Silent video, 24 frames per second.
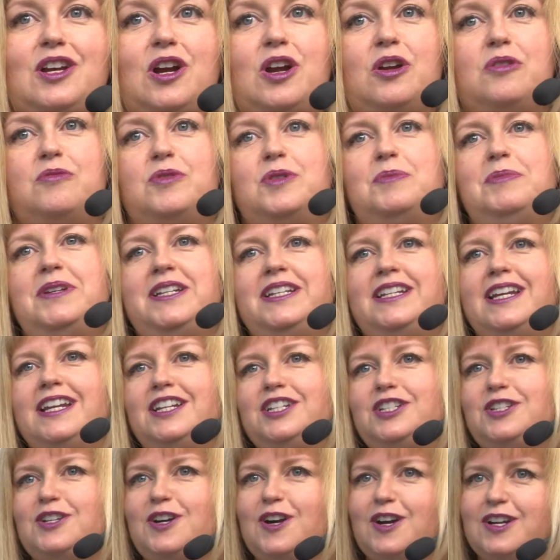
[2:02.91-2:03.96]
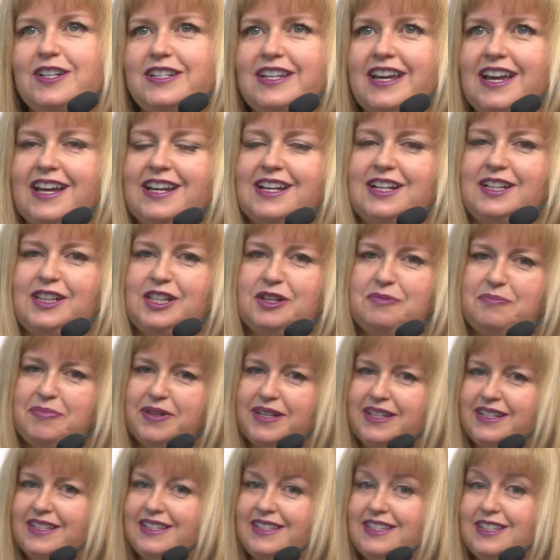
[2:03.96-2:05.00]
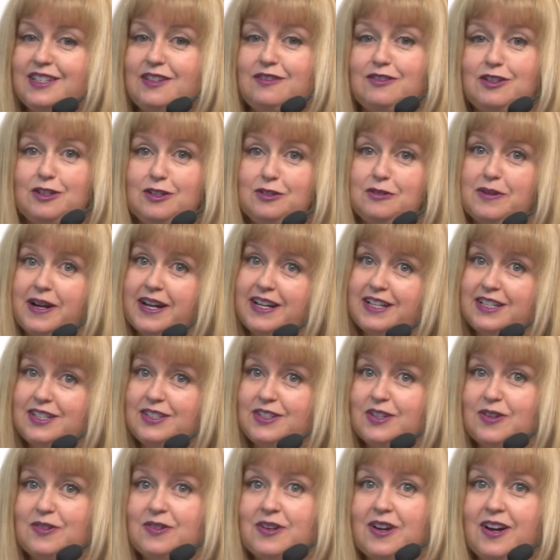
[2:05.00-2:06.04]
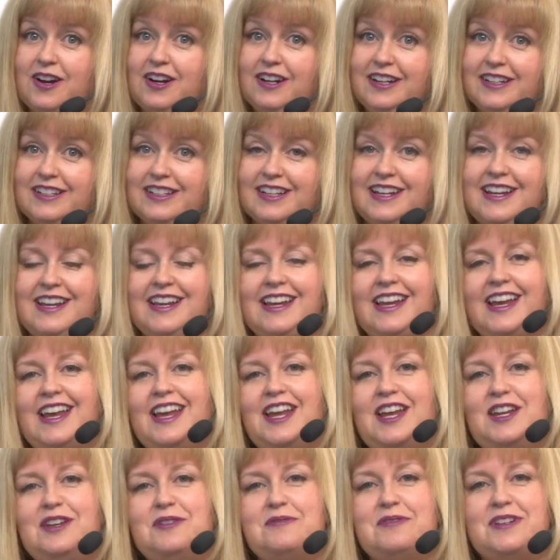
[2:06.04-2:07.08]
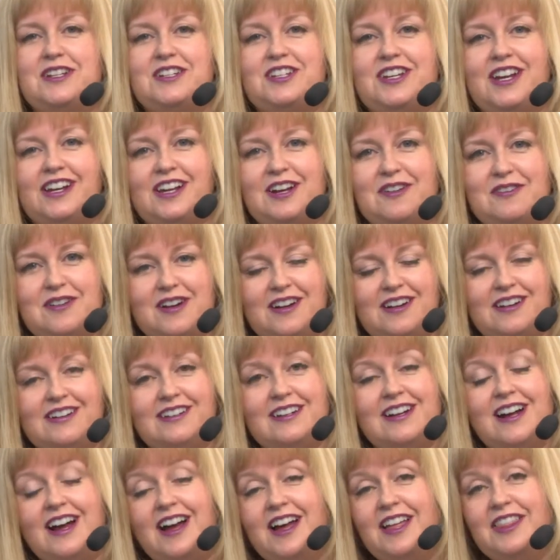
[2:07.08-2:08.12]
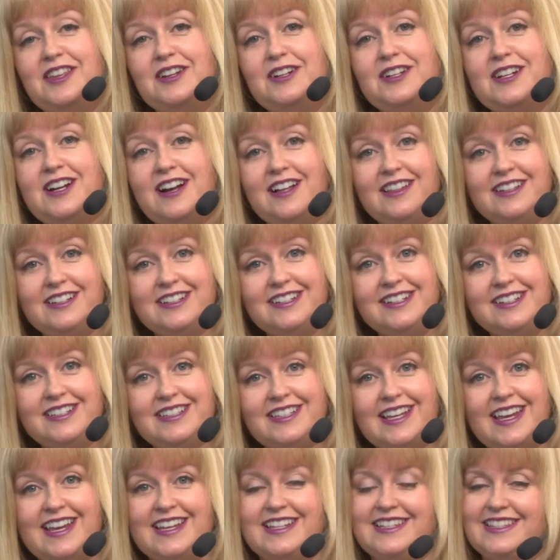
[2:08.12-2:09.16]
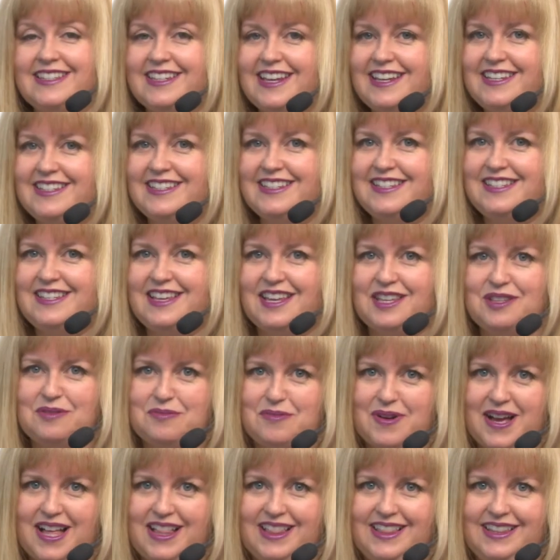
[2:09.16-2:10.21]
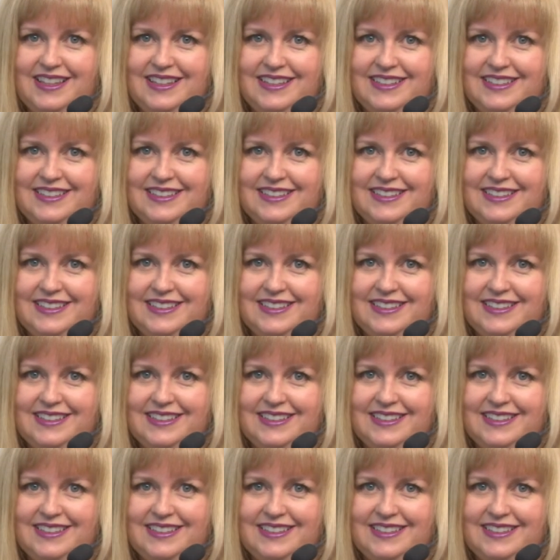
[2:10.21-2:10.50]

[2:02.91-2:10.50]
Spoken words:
our Rubit dog tag clip in silver rhinestone heart, and you want to check out our other colors and sizes as well.